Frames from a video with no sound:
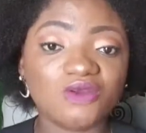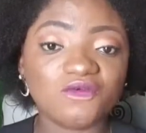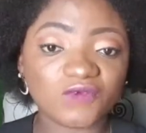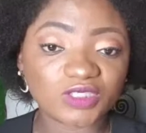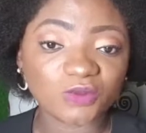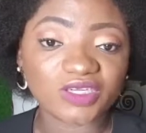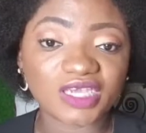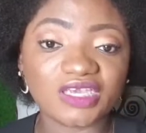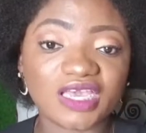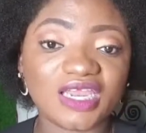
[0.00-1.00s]
Look for someone
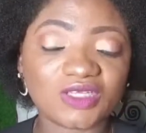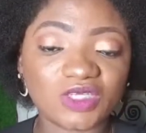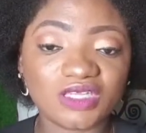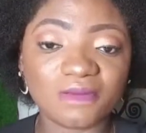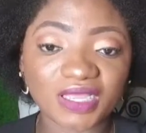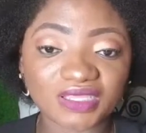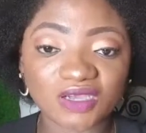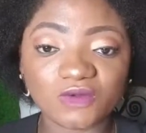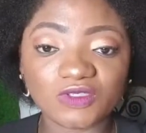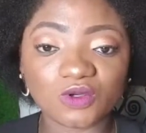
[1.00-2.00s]
that you can actually
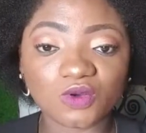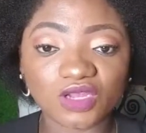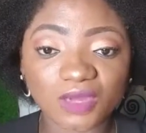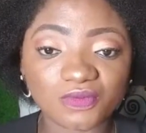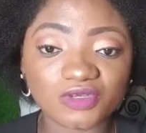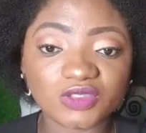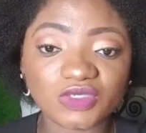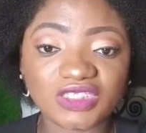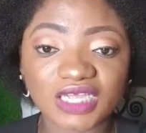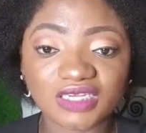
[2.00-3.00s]
partner with or
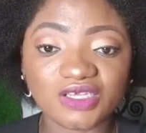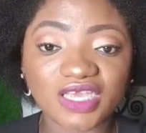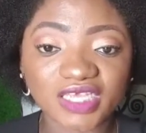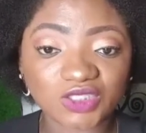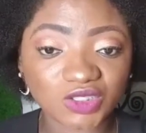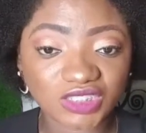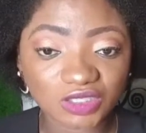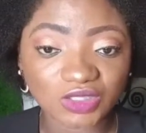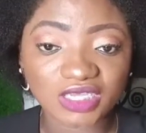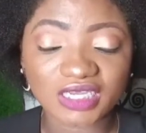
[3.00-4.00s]
collaborate with, and then you guys just
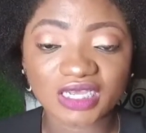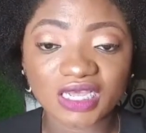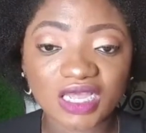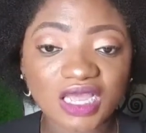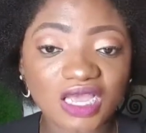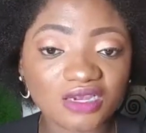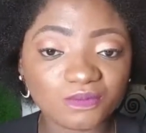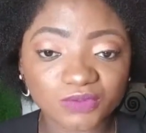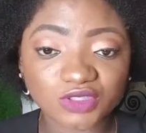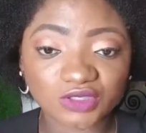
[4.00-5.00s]
stick together
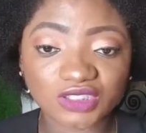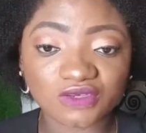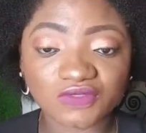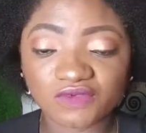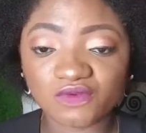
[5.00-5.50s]
and push yourselves.